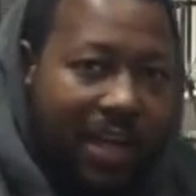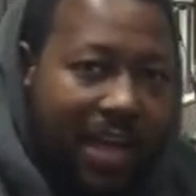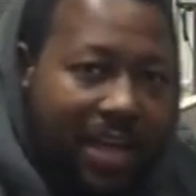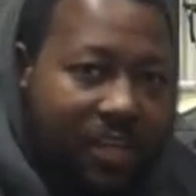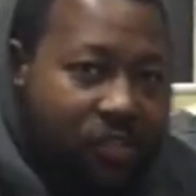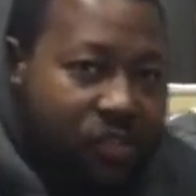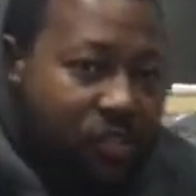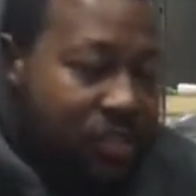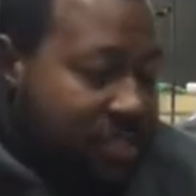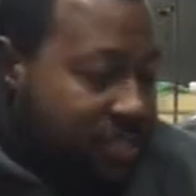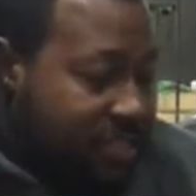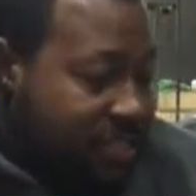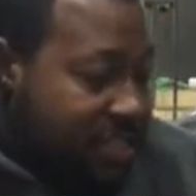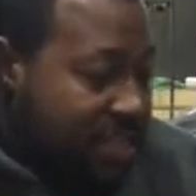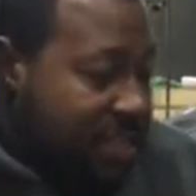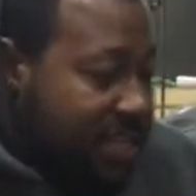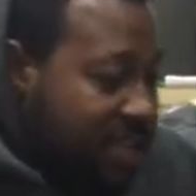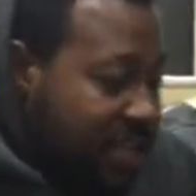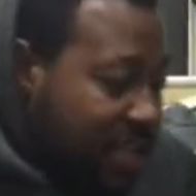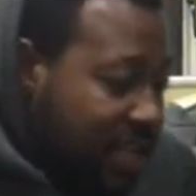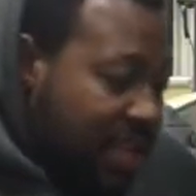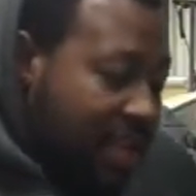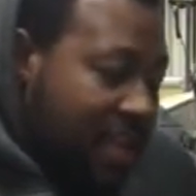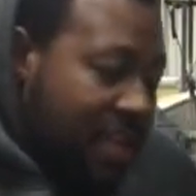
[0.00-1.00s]
As you can see,
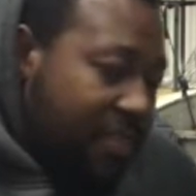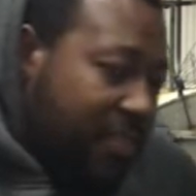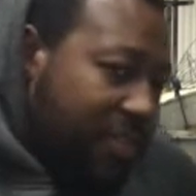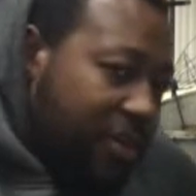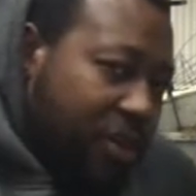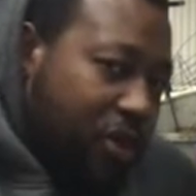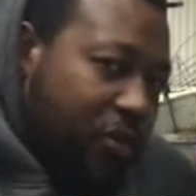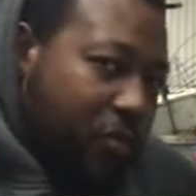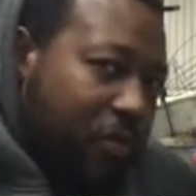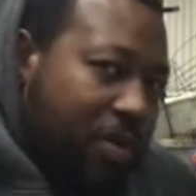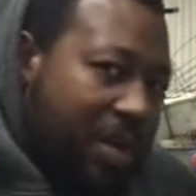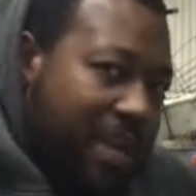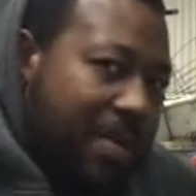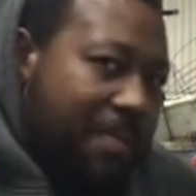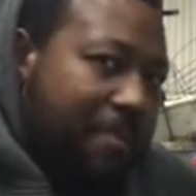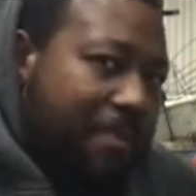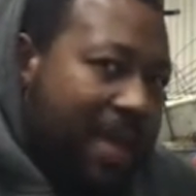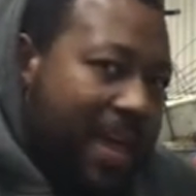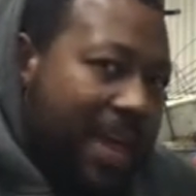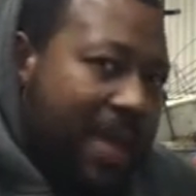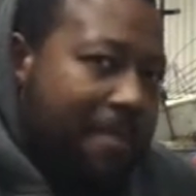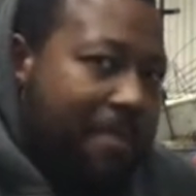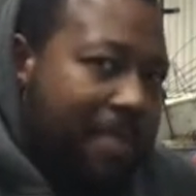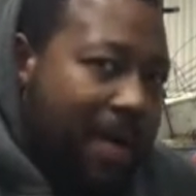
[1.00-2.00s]
the green
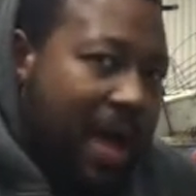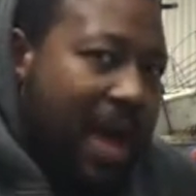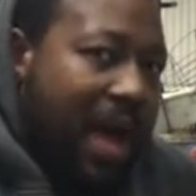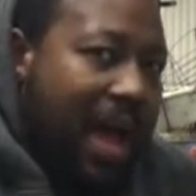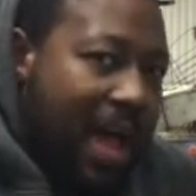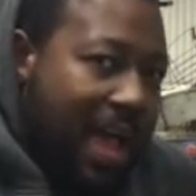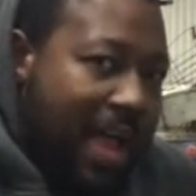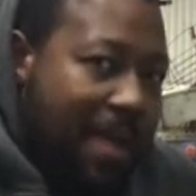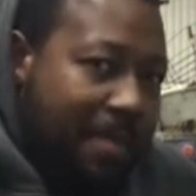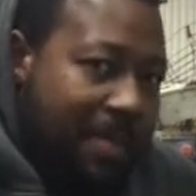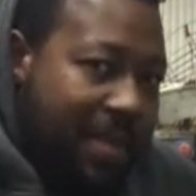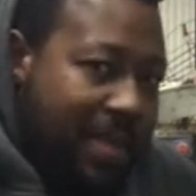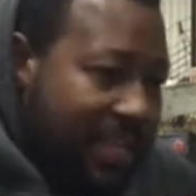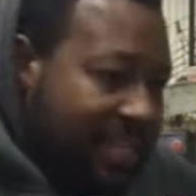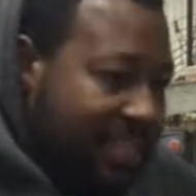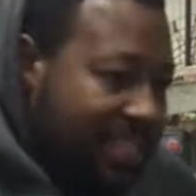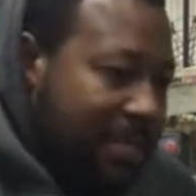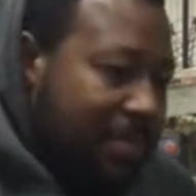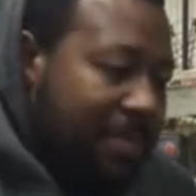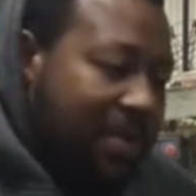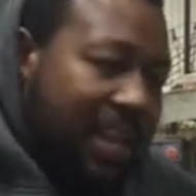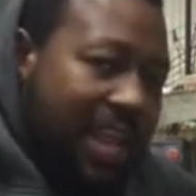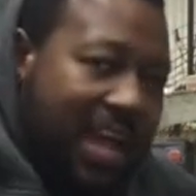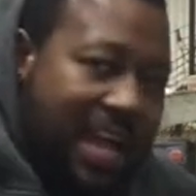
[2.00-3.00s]
paint behind me
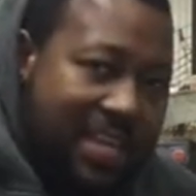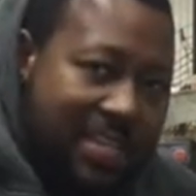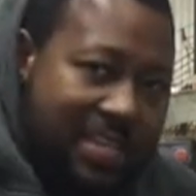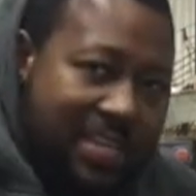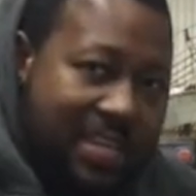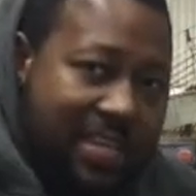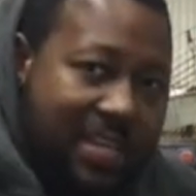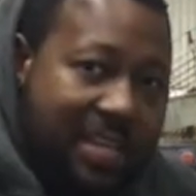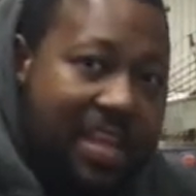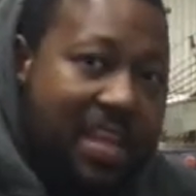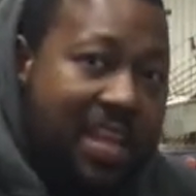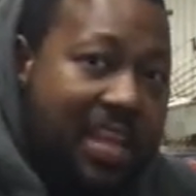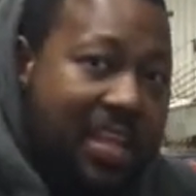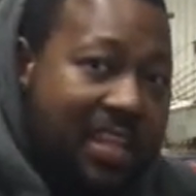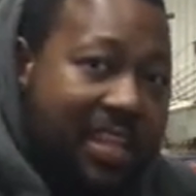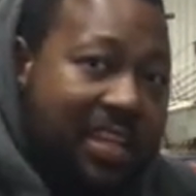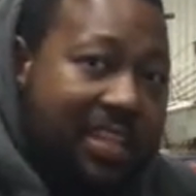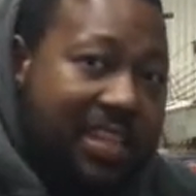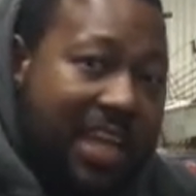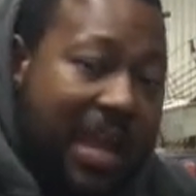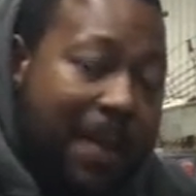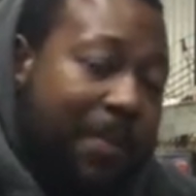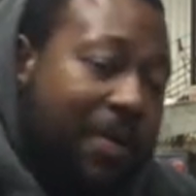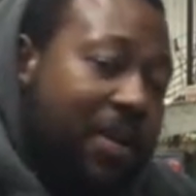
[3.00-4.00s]
symbolizing a
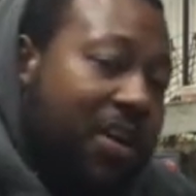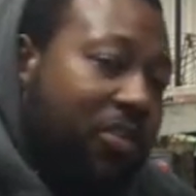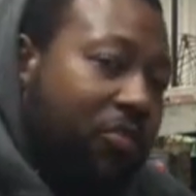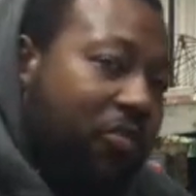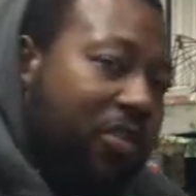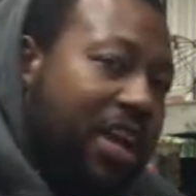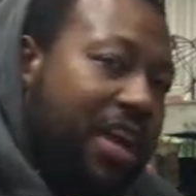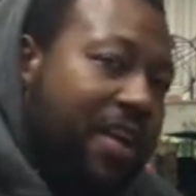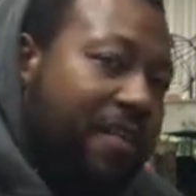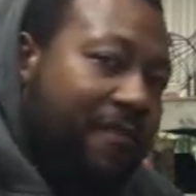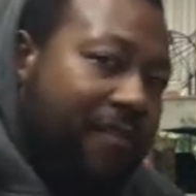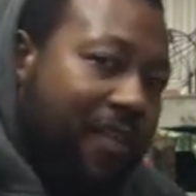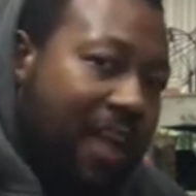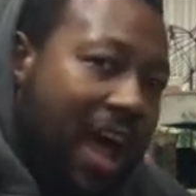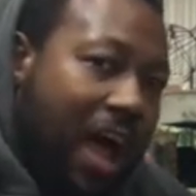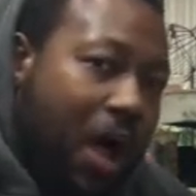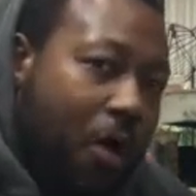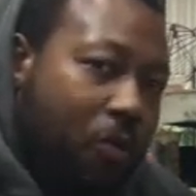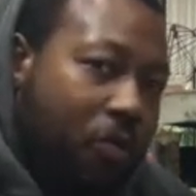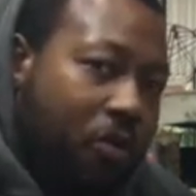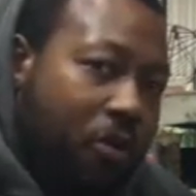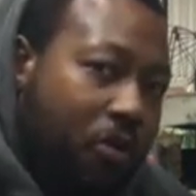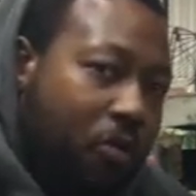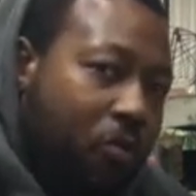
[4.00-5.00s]
type of green
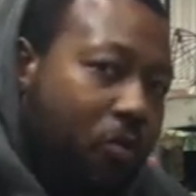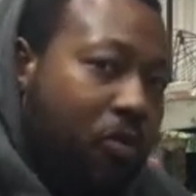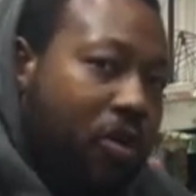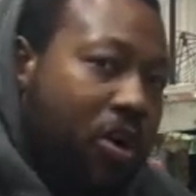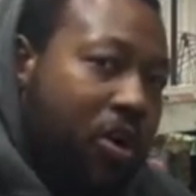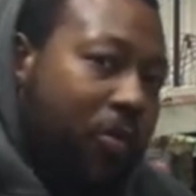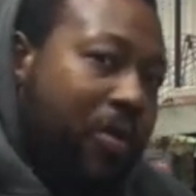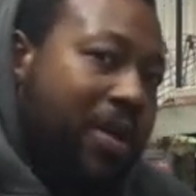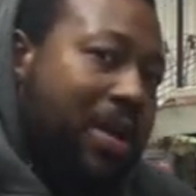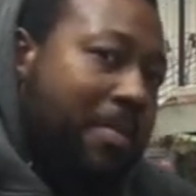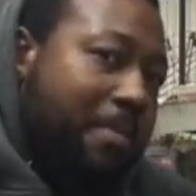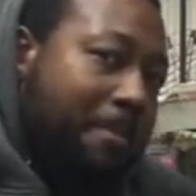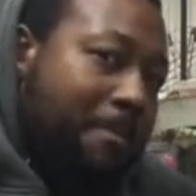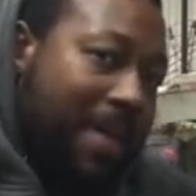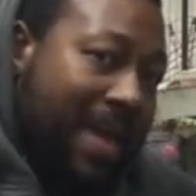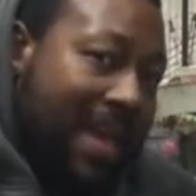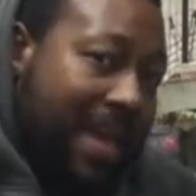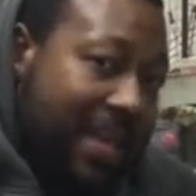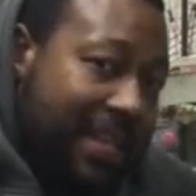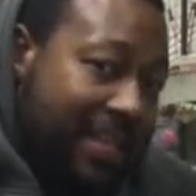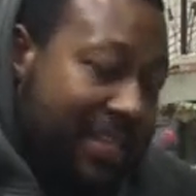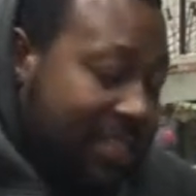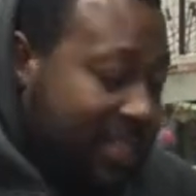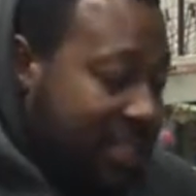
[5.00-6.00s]
flower or a green
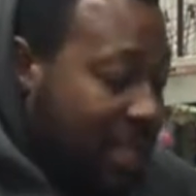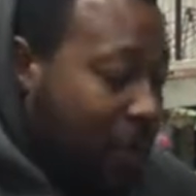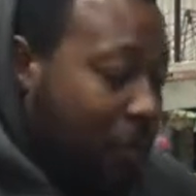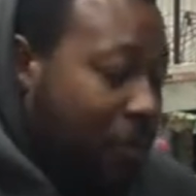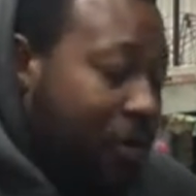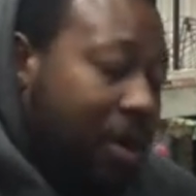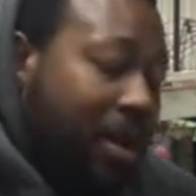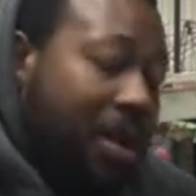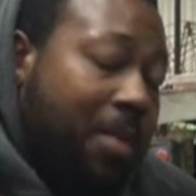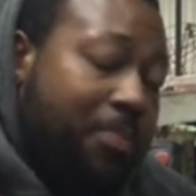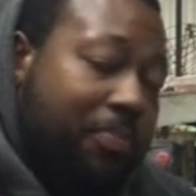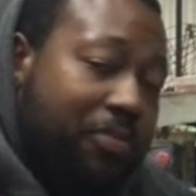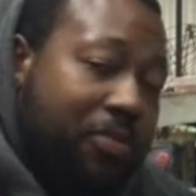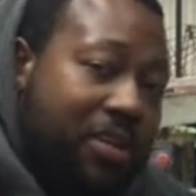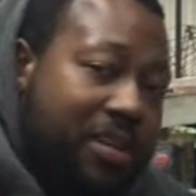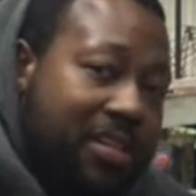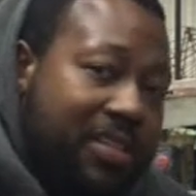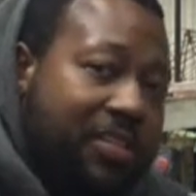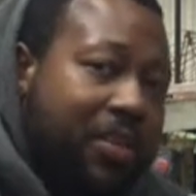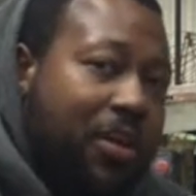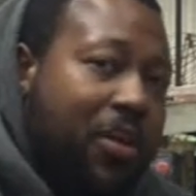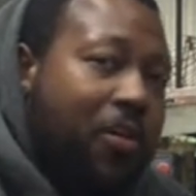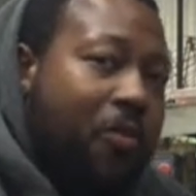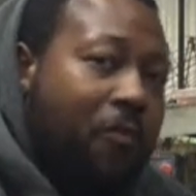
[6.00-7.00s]
base that we're gonna
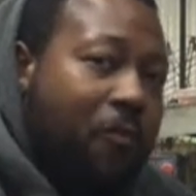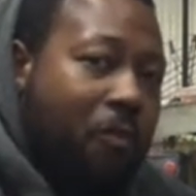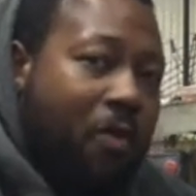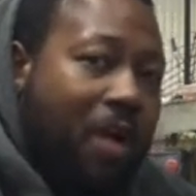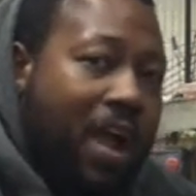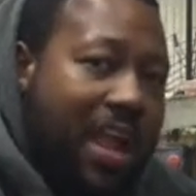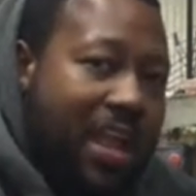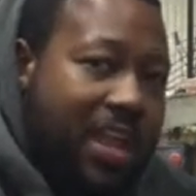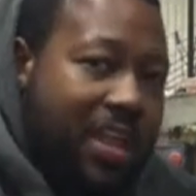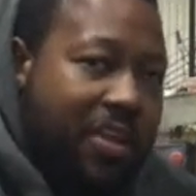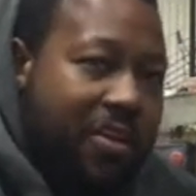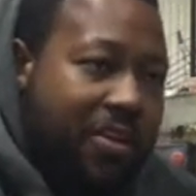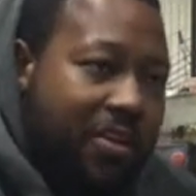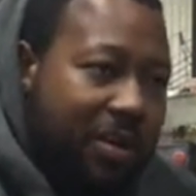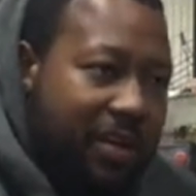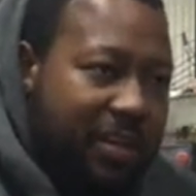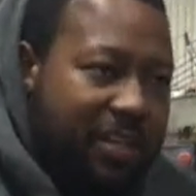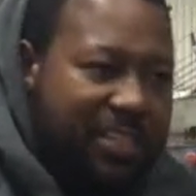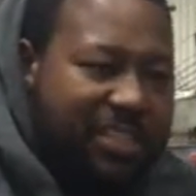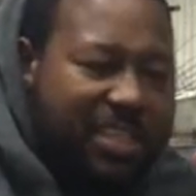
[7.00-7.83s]
put right here.